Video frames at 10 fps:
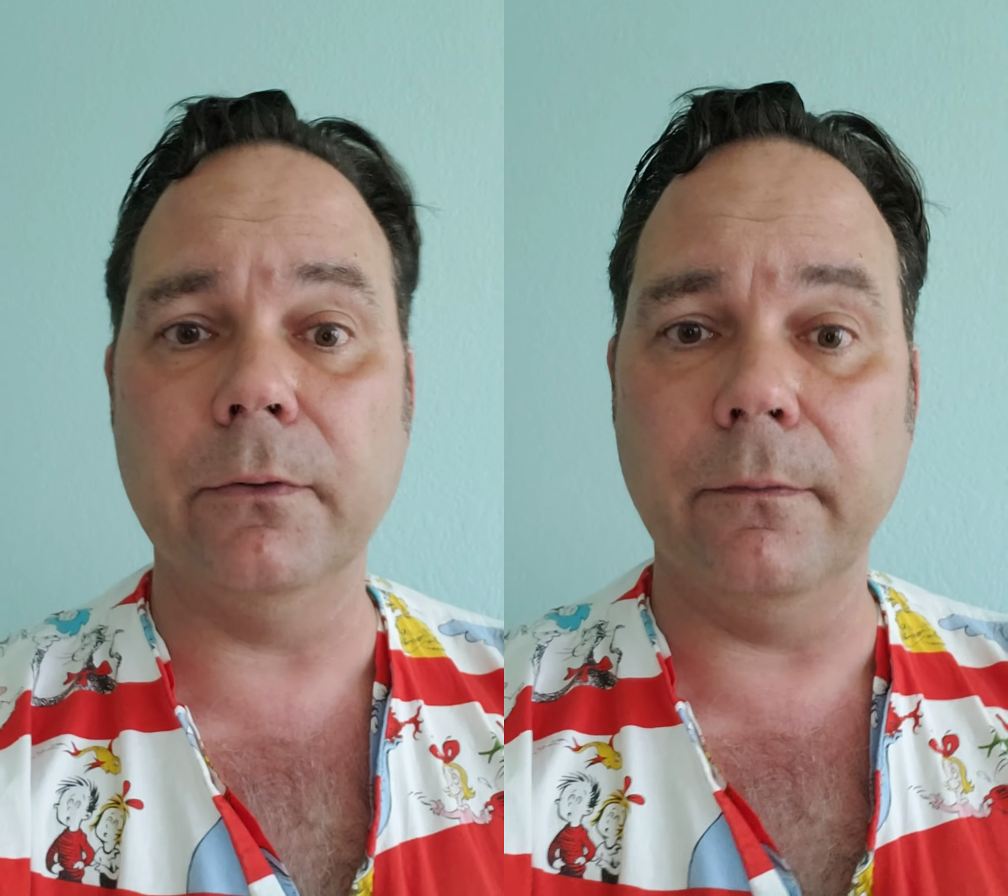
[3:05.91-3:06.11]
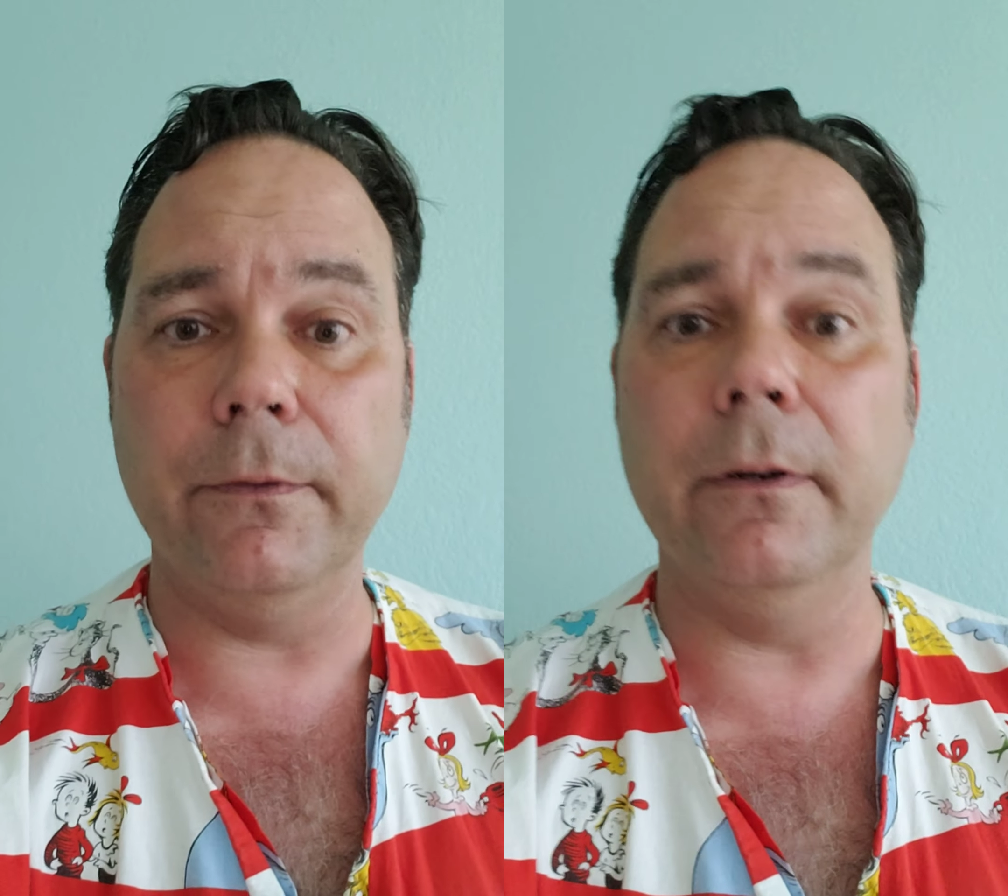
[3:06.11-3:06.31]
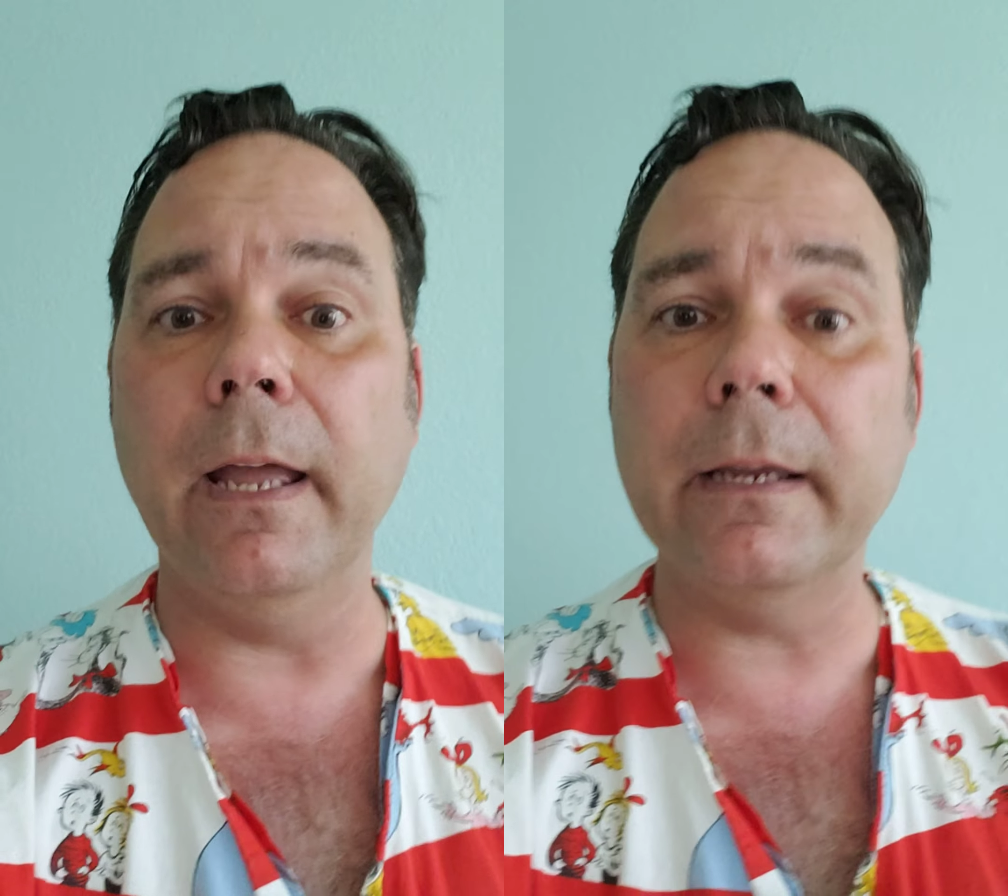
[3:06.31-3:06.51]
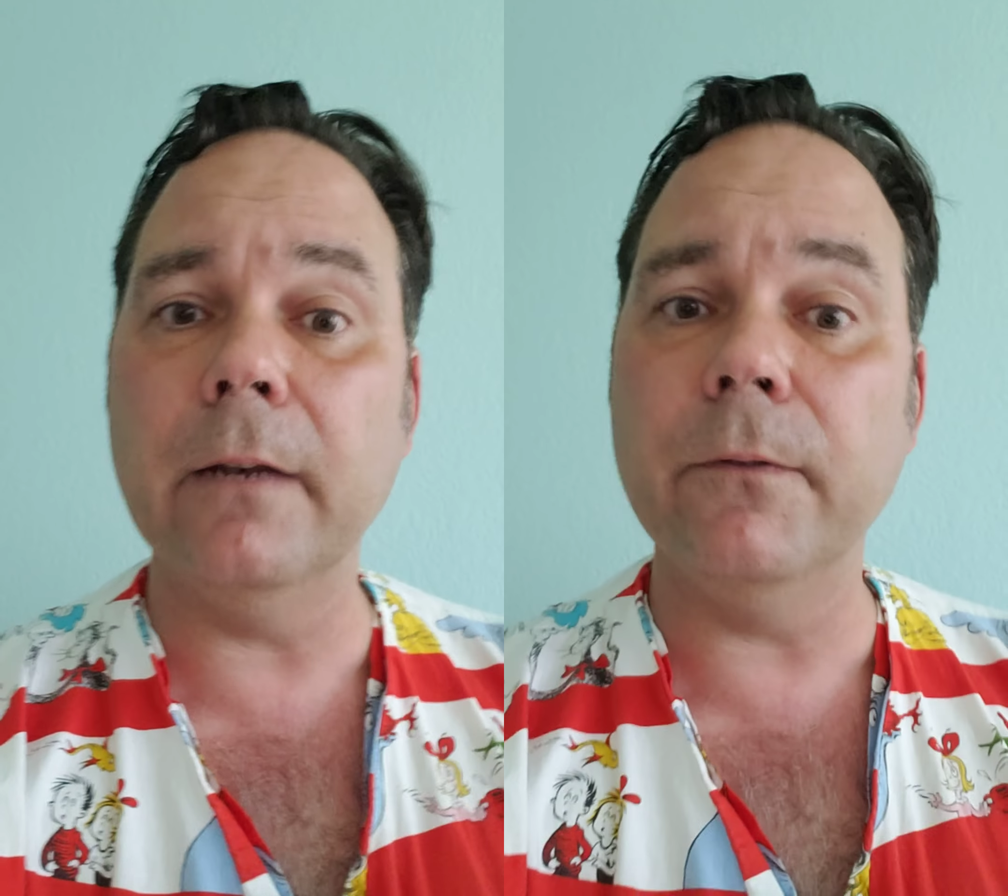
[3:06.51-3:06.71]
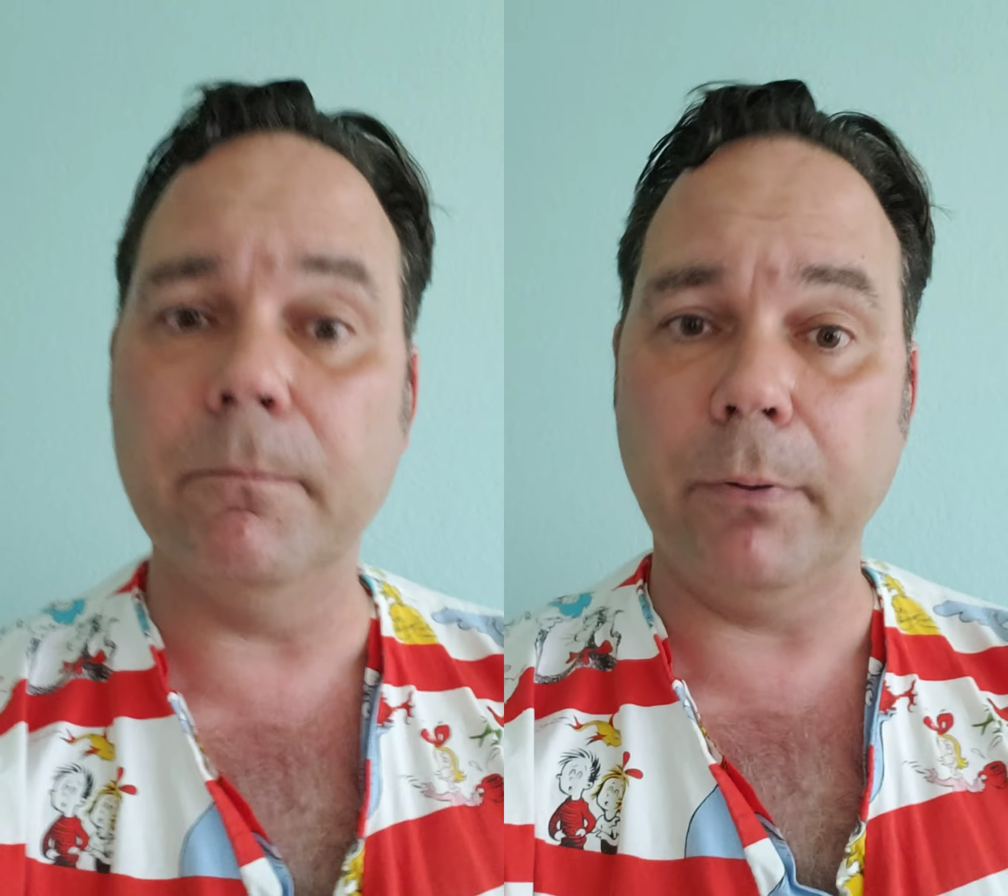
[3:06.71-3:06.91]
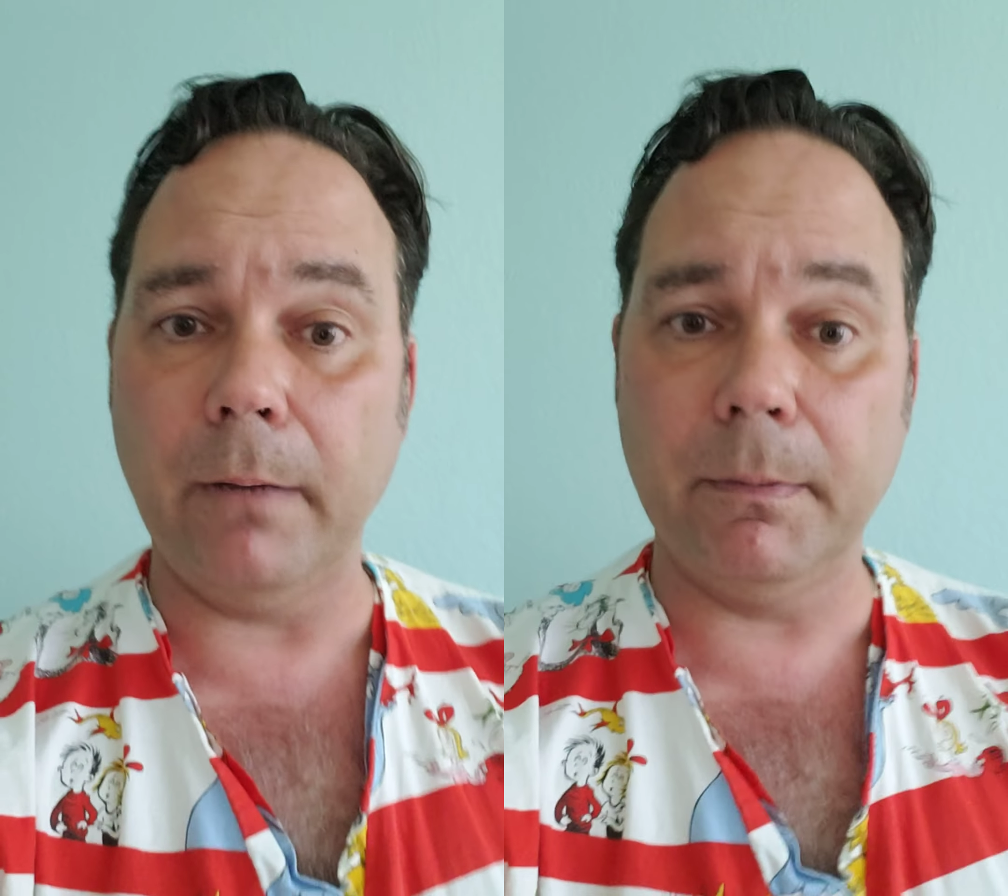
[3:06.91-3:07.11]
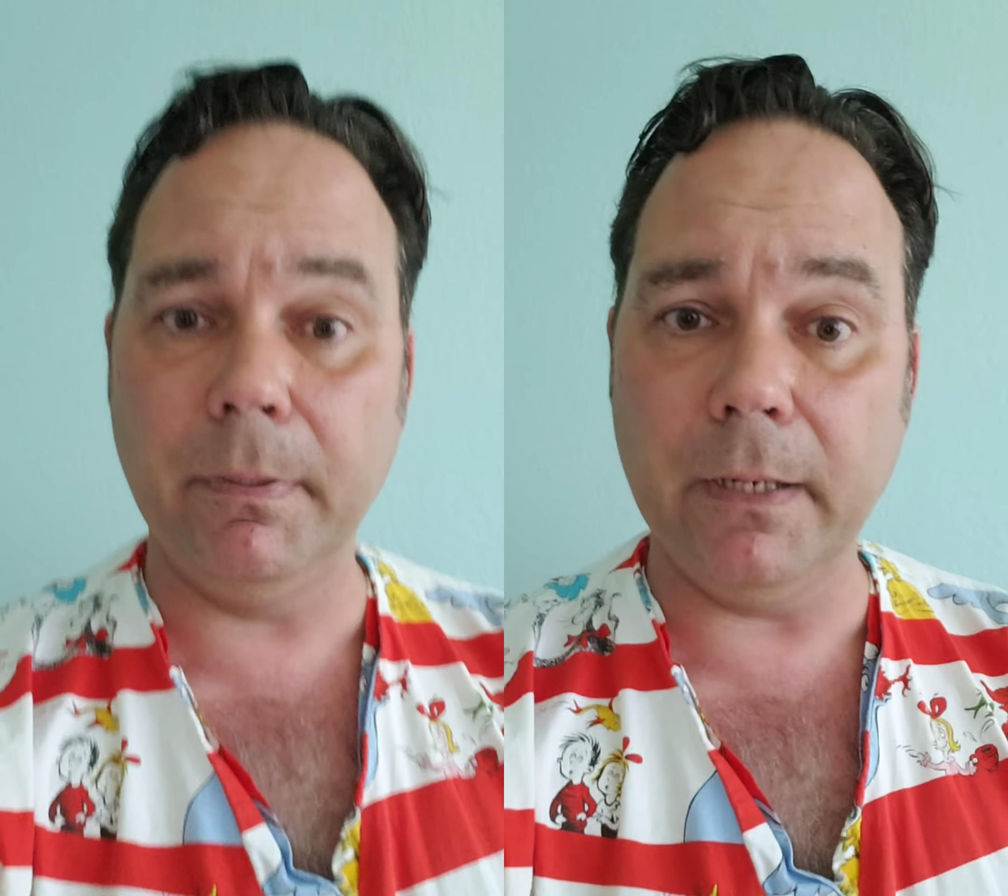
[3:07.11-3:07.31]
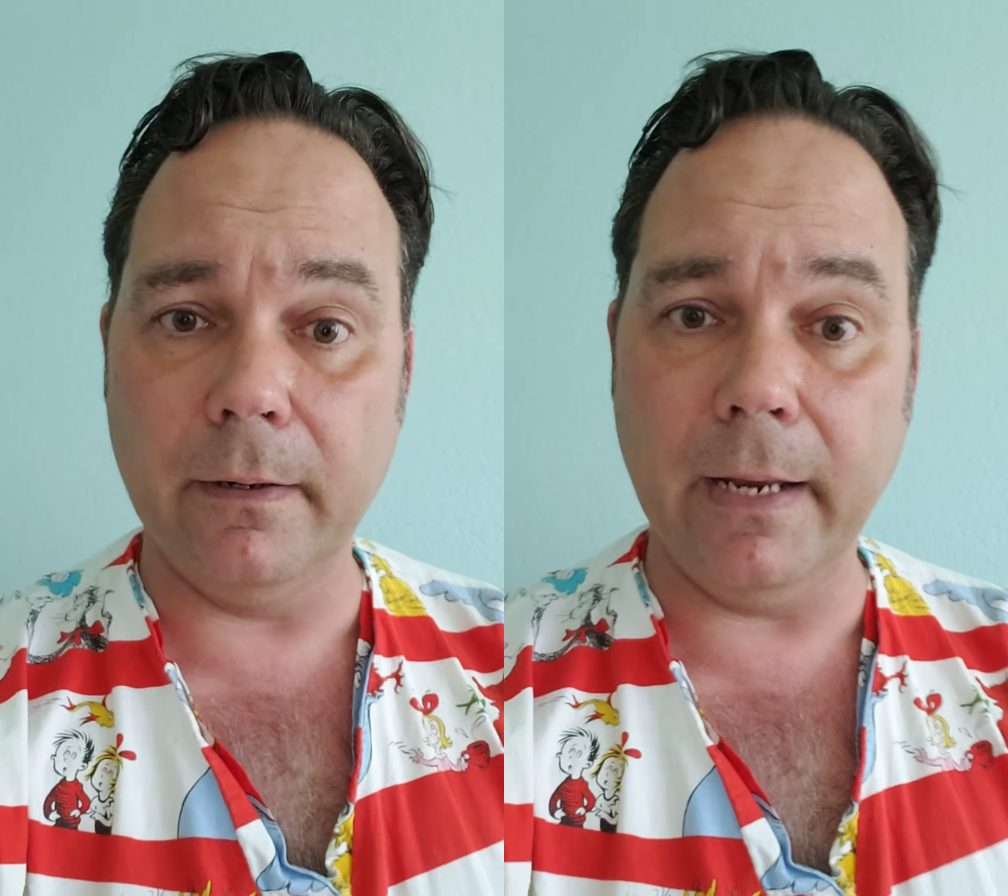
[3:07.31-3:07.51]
So if you're negative, you probably are